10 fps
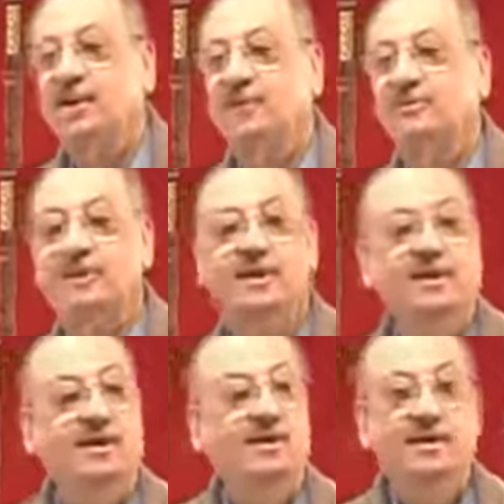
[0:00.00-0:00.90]
See?
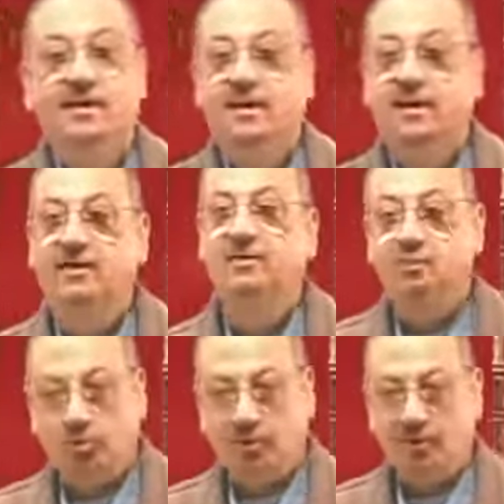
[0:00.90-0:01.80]

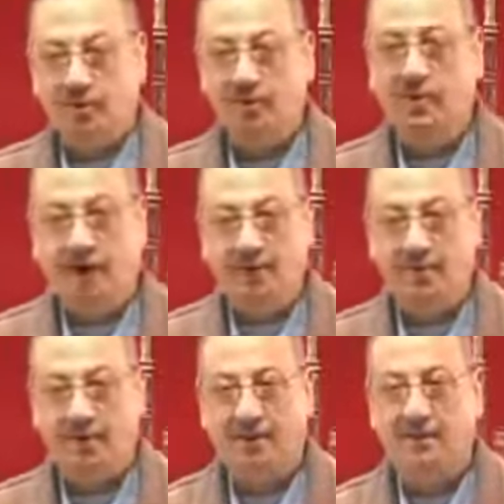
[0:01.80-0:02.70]
Zur, amar.
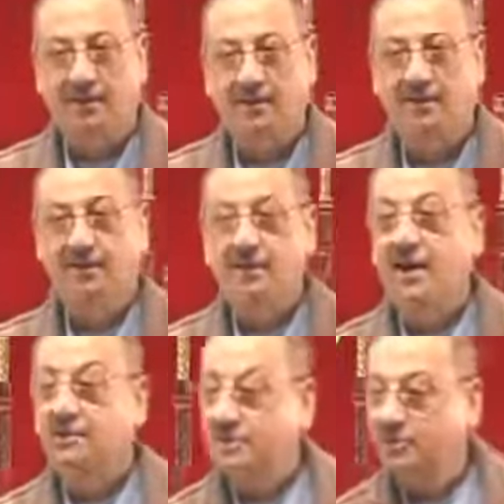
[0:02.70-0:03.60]
La
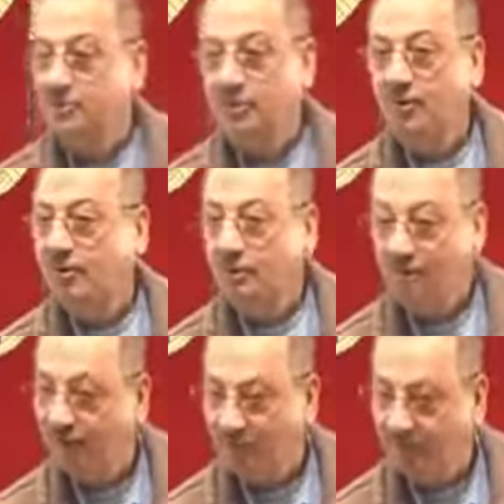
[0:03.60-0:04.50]
tazur,
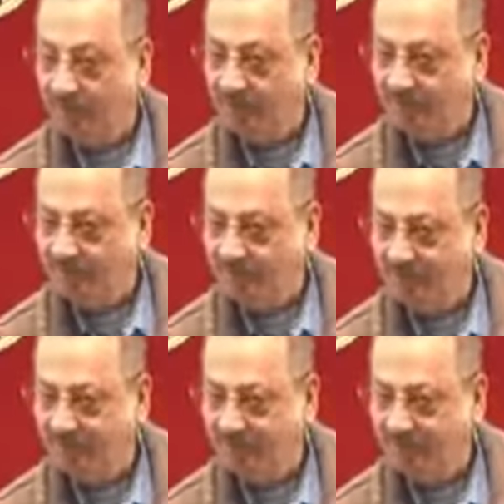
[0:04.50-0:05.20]
don't visit.